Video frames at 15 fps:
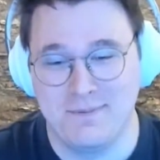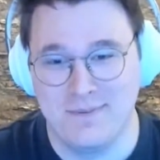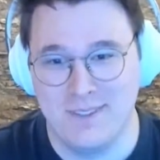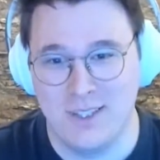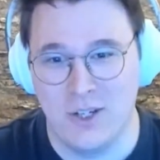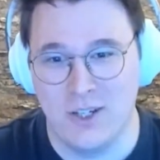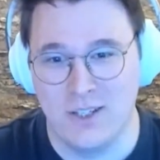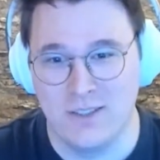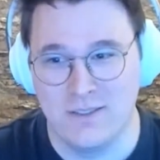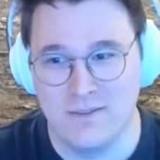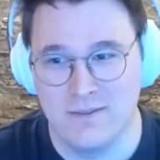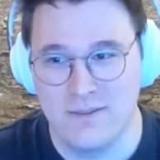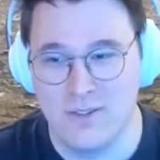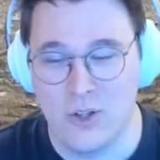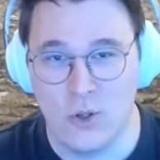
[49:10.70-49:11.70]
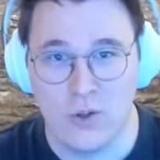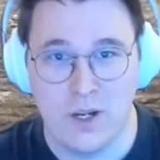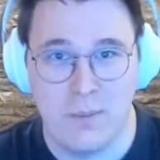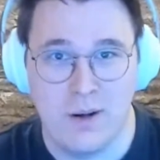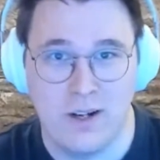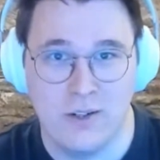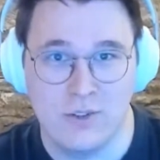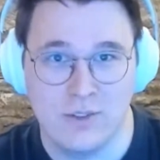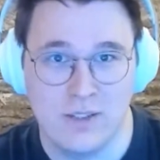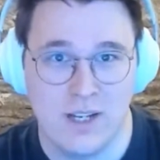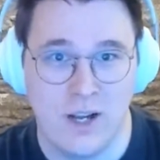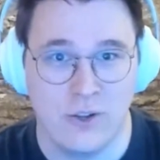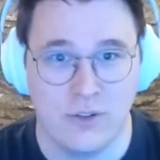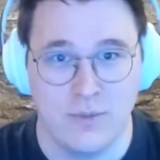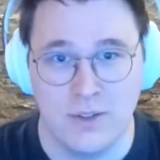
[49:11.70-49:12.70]
you can talk about
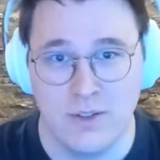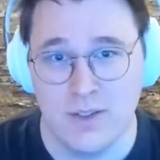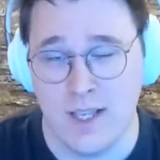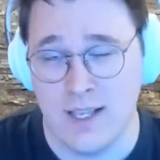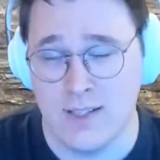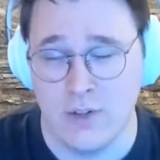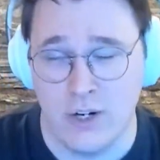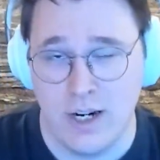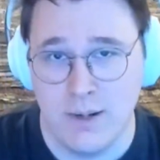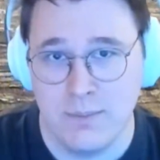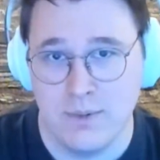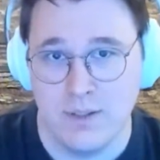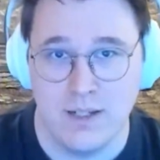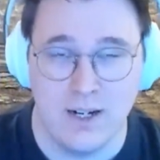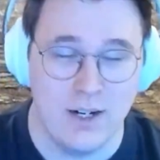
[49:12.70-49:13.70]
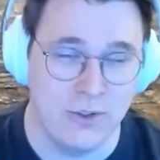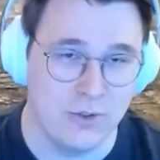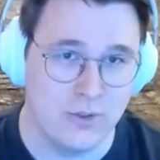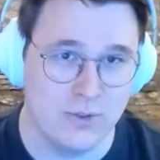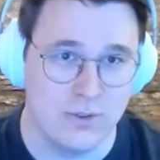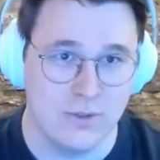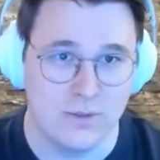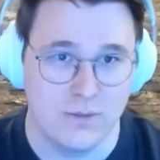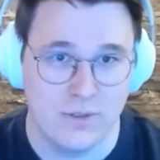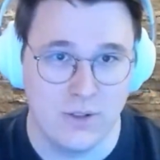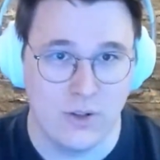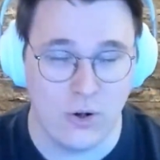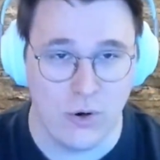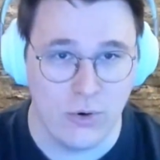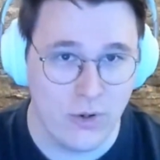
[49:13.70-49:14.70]
how to monetize your app, how to
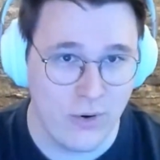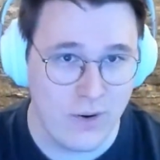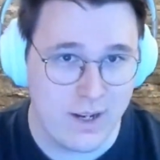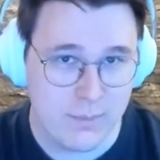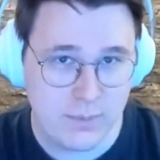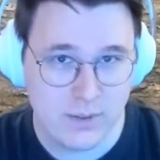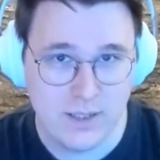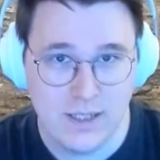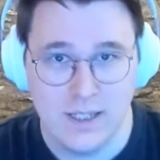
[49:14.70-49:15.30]
grow your app,